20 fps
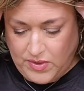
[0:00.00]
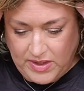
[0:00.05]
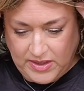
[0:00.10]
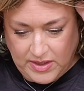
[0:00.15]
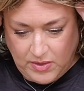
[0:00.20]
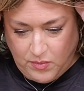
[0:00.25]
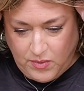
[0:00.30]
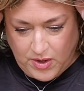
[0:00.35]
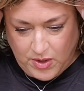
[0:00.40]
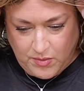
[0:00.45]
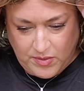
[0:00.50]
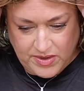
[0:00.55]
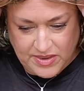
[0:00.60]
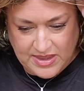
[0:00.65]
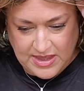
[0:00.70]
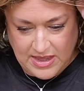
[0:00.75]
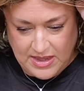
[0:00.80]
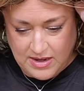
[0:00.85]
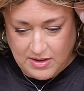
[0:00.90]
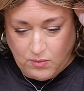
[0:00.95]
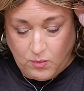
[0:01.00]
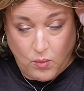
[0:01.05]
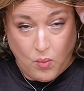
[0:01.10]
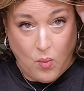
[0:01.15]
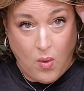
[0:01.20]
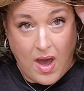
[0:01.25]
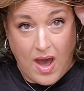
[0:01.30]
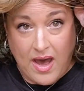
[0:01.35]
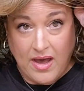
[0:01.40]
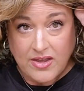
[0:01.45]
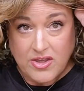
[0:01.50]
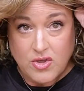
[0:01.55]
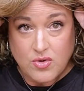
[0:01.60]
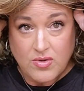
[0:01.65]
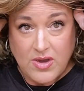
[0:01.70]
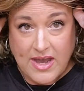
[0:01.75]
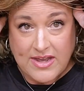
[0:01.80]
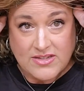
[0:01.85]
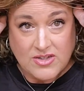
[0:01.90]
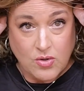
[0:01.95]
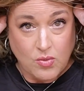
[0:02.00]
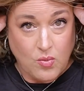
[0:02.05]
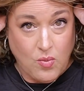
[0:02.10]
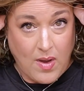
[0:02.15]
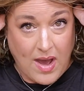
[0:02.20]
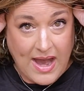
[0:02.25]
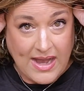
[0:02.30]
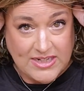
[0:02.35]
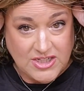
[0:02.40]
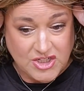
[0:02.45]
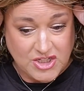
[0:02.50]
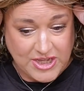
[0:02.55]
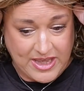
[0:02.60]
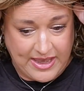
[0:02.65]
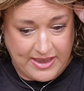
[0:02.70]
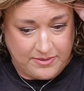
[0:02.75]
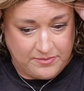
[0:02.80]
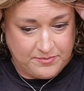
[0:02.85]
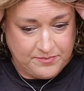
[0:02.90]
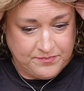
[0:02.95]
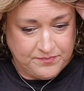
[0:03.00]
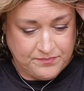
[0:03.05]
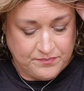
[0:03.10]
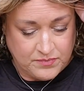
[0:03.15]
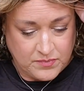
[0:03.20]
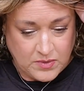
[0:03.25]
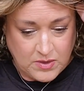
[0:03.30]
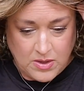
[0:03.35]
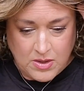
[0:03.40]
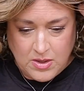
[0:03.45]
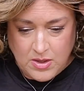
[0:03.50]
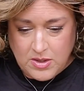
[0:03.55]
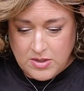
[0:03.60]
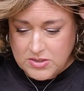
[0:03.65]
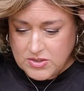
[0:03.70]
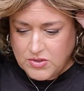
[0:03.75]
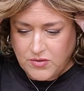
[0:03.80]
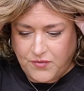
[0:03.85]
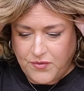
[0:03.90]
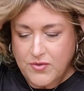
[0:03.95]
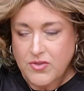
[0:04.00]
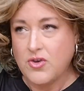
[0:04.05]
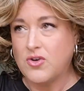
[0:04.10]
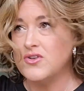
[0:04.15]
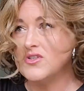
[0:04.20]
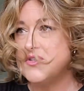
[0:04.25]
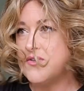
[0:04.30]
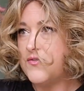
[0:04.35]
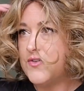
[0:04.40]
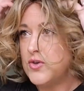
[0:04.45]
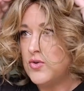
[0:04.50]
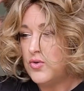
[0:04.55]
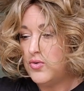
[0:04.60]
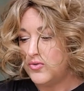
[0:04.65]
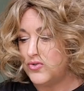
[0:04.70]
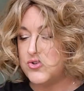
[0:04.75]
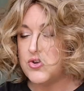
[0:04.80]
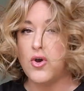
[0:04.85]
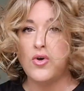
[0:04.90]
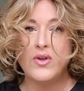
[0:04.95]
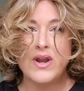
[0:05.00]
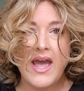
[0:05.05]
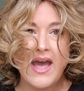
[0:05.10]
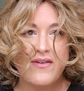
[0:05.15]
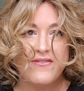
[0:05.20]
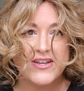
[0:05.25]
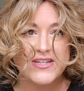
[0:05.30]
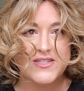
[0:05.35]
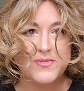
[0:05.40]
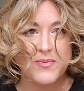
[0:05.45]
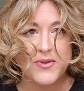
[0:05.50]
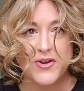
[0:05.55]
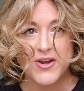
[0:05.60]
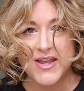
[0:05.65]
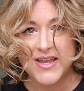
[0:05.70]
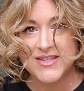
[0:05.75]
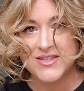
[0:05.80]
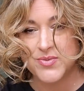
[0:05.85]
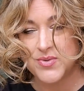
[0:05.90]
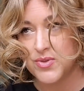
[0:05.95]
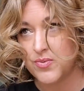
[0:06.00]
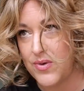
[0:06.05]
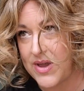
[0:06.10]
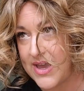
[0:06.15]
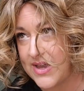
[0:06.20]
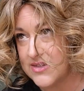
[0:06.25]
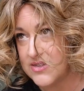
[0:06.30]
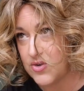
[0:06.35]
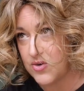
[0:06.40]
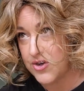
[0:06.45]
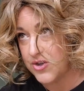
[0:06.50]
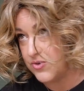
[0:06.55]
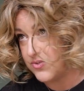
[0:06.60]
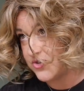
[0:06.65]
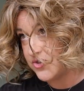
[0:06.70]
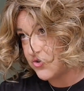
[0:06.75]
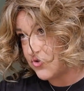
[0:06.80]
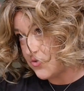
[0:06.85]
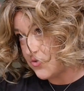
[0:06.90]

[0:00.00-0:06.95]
really work with it while you guys are watching. So for those of you who don't have experience with wigs or you